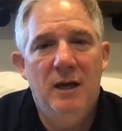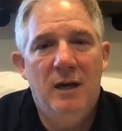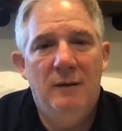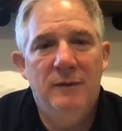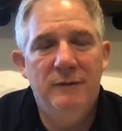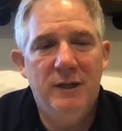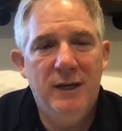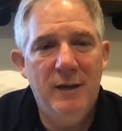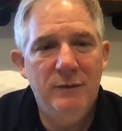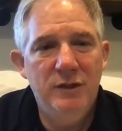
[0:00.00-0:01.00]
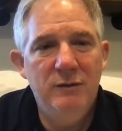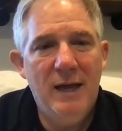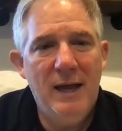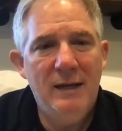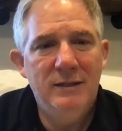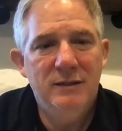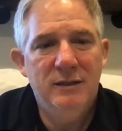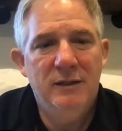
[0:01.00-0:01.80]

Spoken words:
Love to connect with you guys.